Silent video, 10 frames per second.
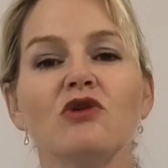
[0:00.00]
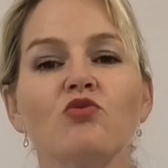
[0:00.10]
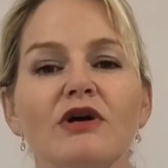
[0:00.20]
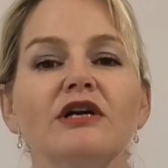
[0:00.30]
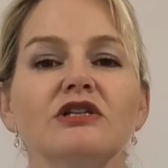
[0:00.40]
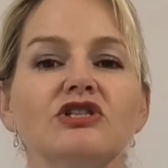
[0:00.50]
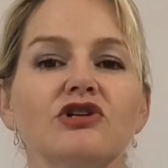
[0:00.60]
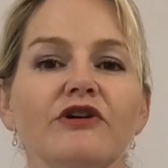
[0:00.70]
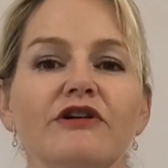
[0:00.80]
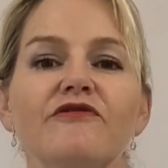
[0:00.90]
In
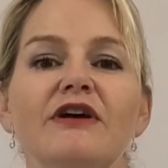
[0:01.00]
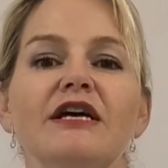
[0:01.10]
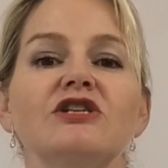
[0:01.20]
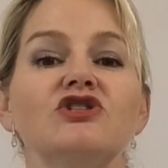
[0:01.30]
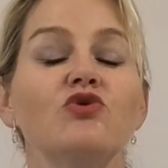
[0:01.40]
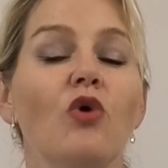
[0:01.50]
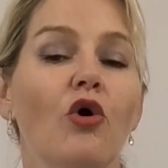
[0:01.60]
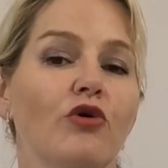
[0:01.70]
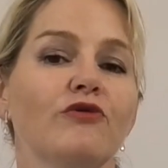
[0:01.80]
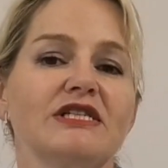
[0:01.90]
regulatory affairs, you
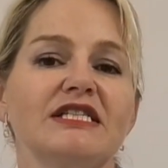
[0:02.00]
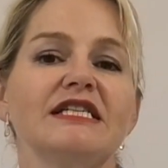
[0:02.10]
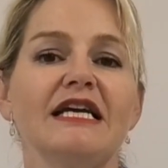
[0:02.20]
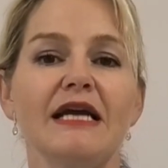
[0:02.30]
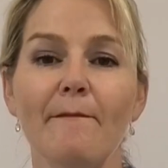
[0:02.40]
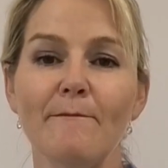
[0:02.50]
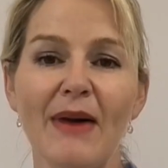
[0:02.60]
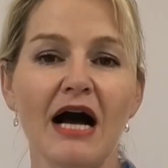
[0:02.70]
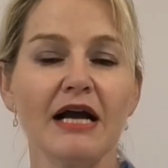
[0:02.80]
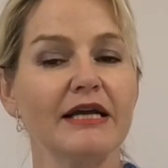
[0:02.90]
oversee
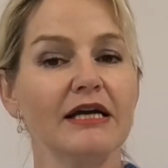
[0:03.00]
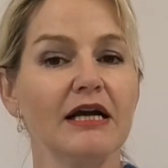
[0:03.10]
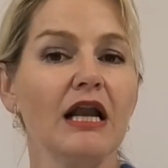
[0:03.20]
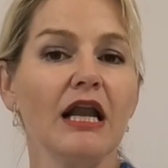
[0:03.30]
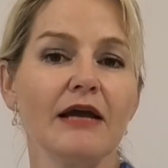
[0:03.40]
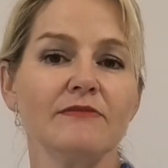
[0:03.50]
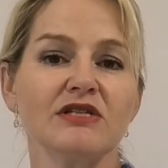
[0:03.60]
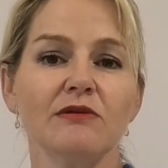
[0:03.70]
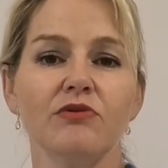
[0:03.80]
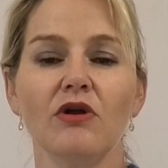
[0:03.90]
marketing and
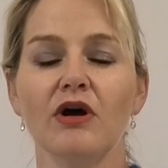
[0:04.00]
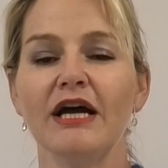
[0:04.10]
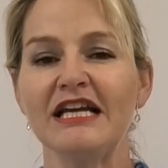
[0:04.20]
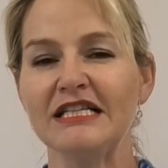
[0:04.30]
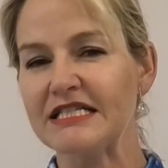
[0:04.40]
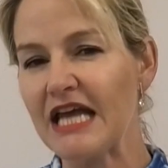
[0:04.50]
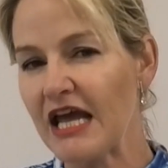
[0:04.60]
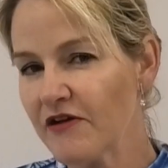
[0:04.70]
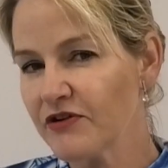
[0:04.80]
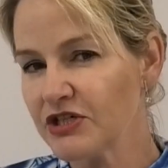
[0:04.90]
claims compliance,
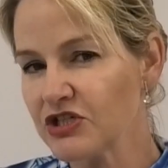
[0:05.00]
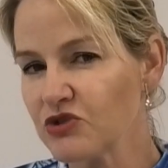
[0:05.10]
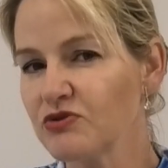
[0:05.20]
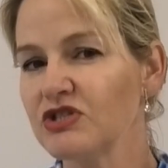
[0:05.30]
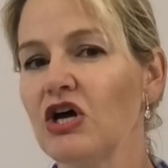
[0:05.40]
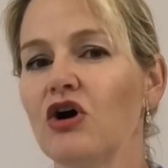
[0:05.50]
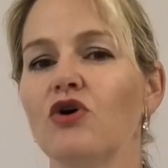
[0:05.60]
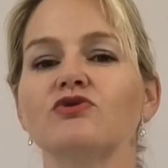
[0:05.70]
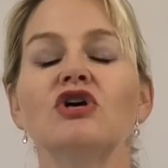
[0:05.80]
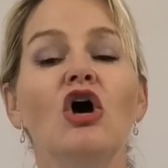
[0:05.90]
evidence
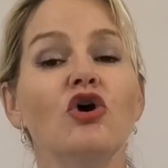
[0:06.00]
results.